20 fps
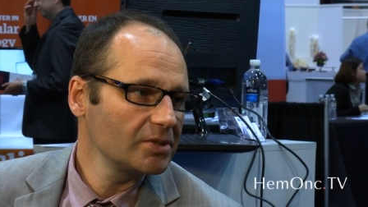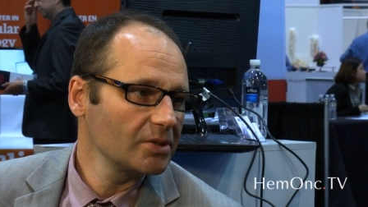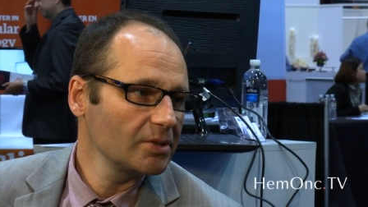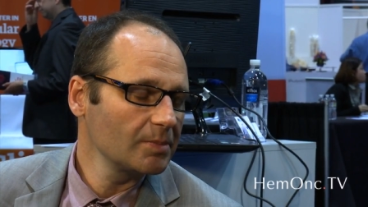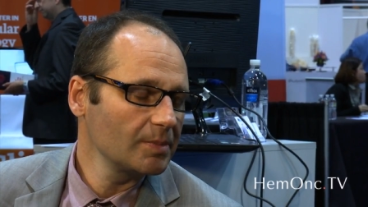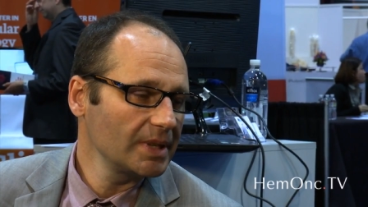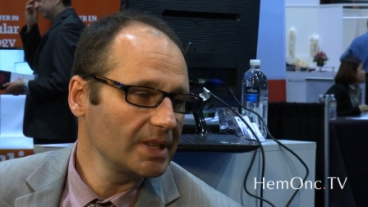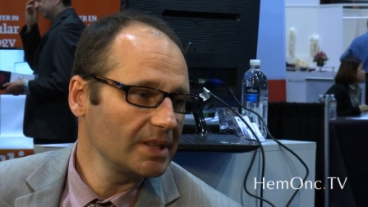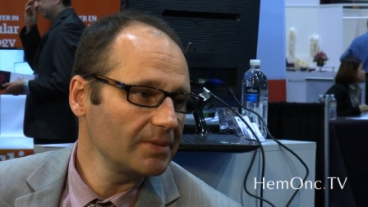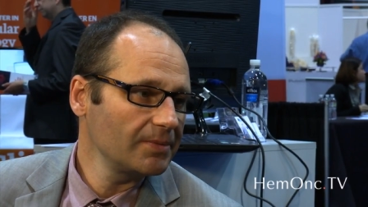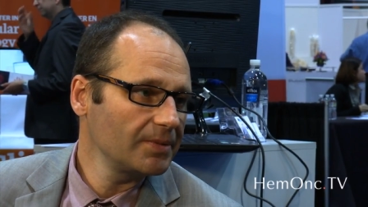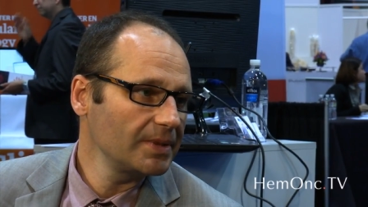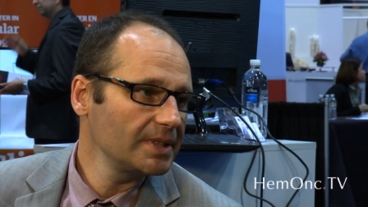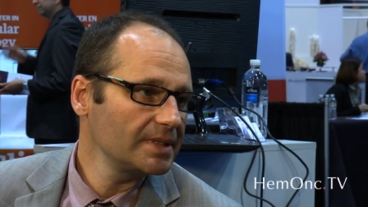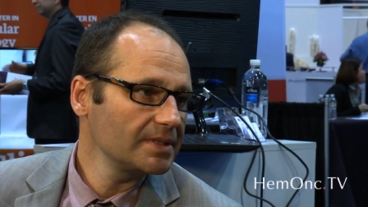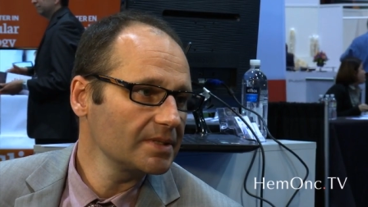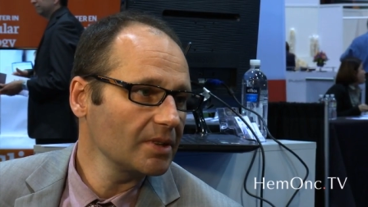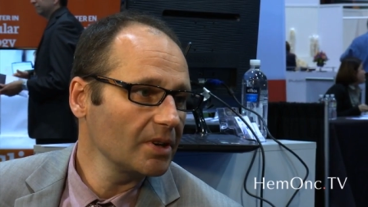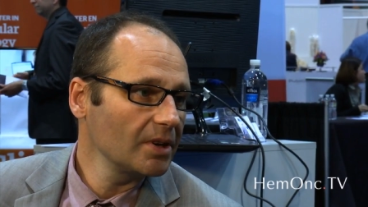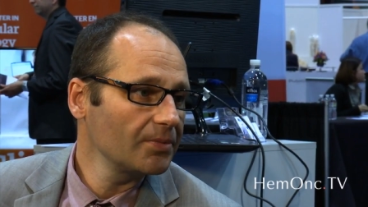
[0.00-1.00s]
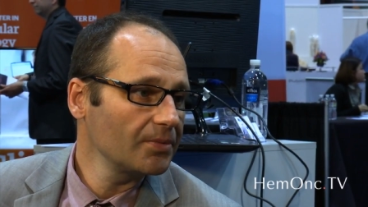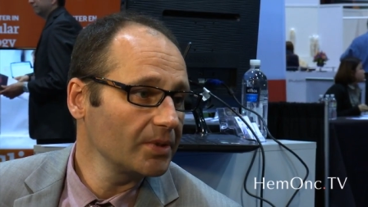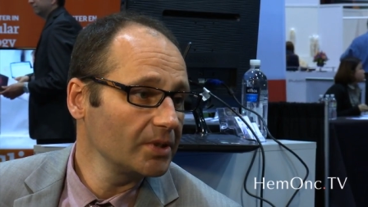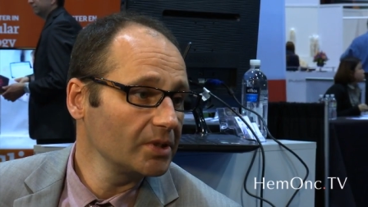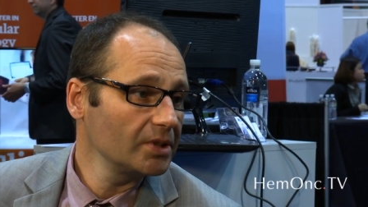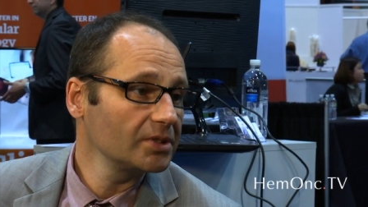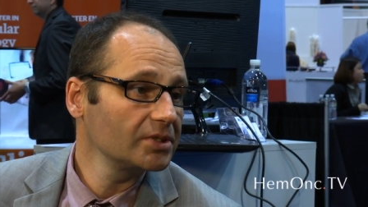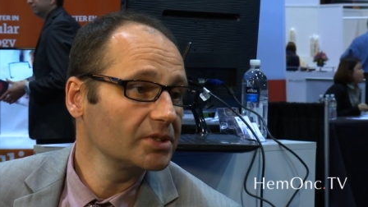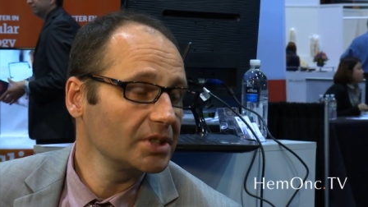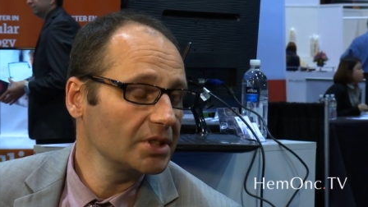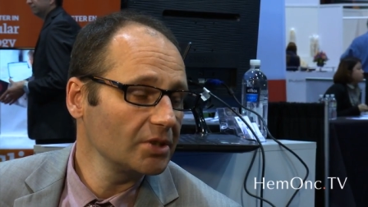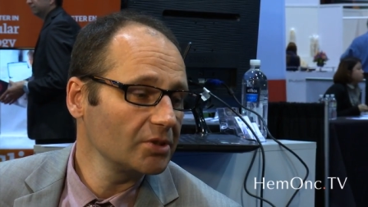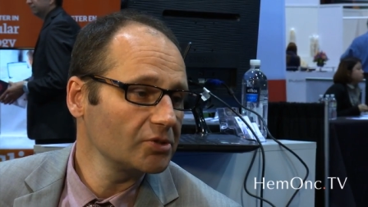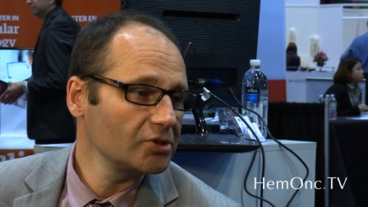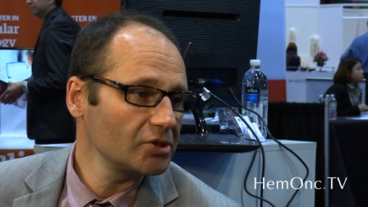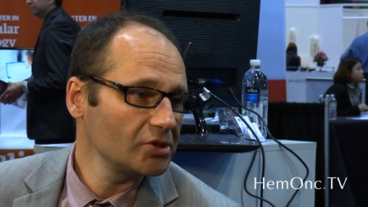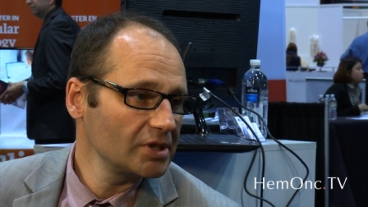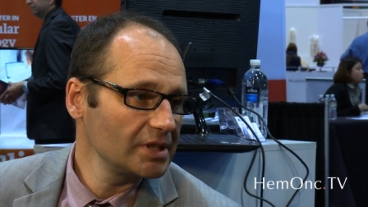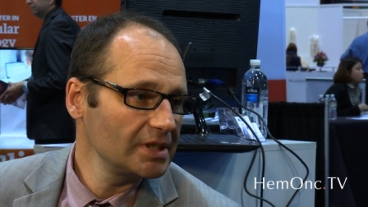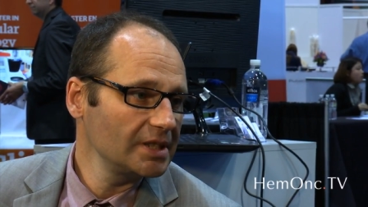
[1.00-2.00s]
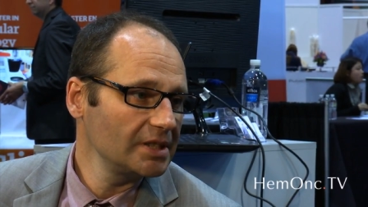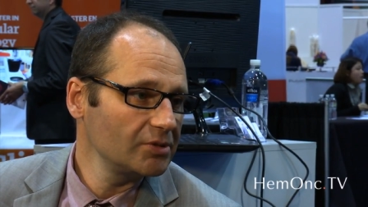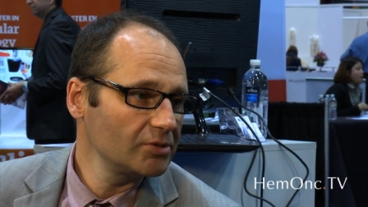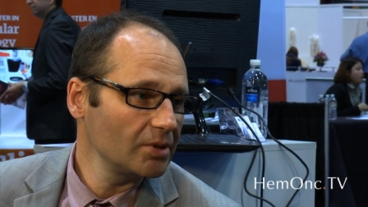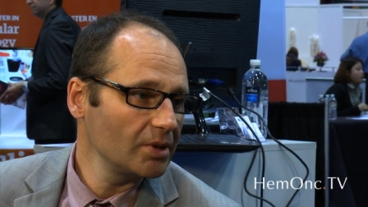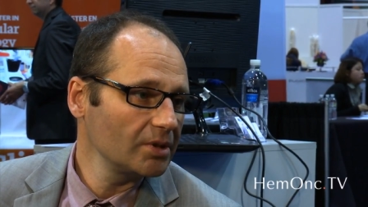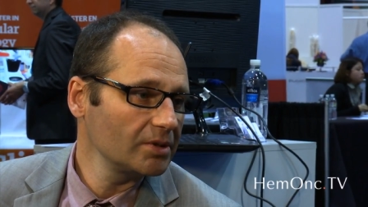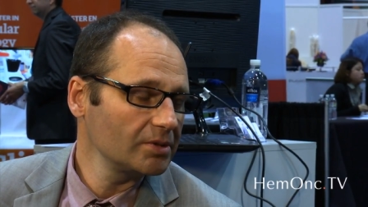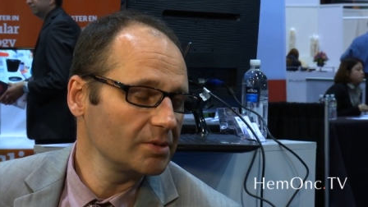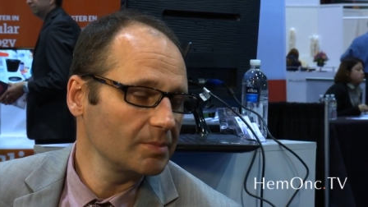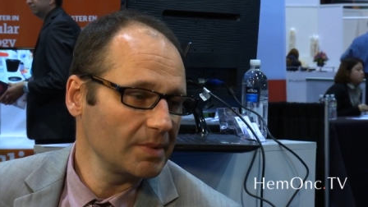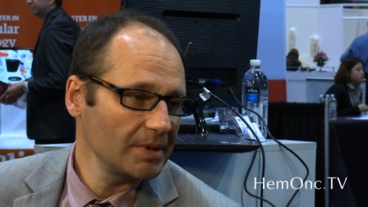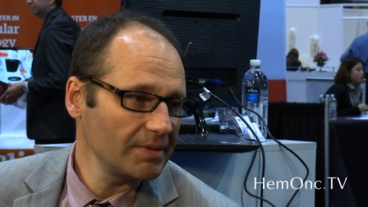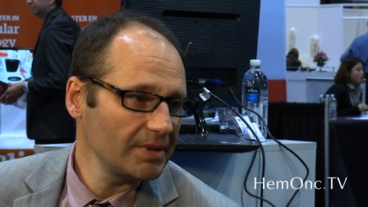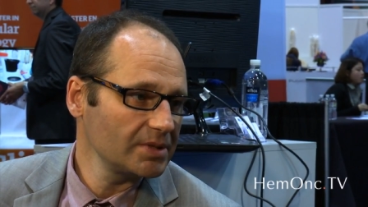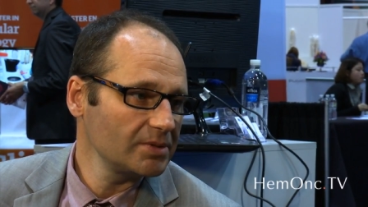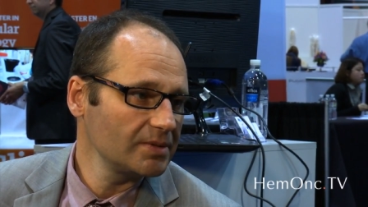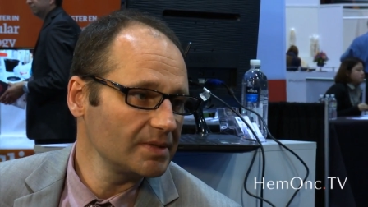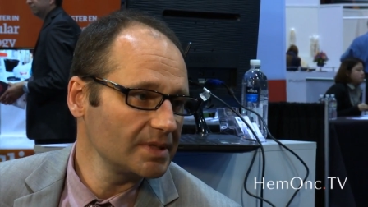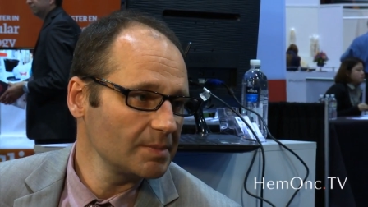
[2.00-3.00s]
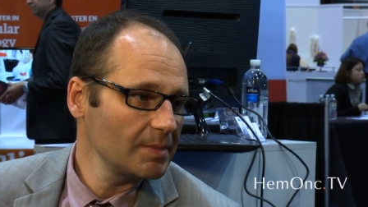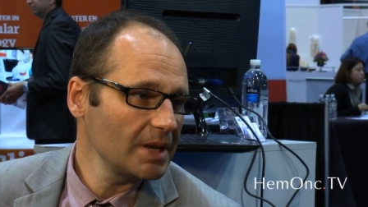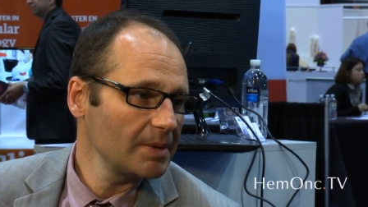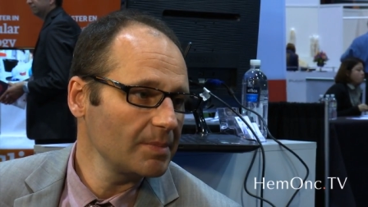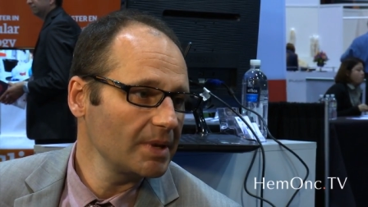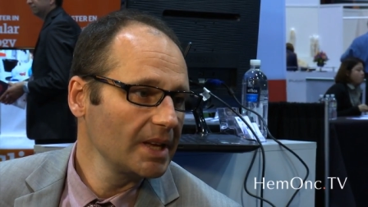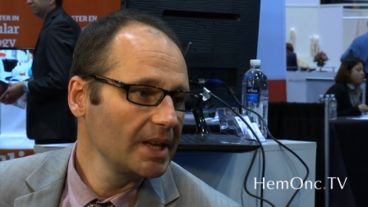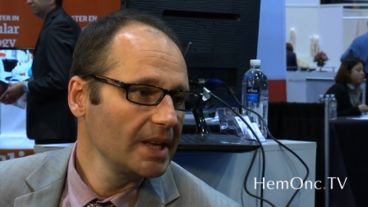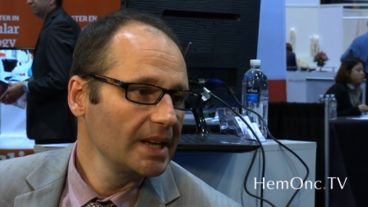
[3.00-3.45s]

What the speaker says: the benefits of an anti-angiogenic drug, the Bevacizumab,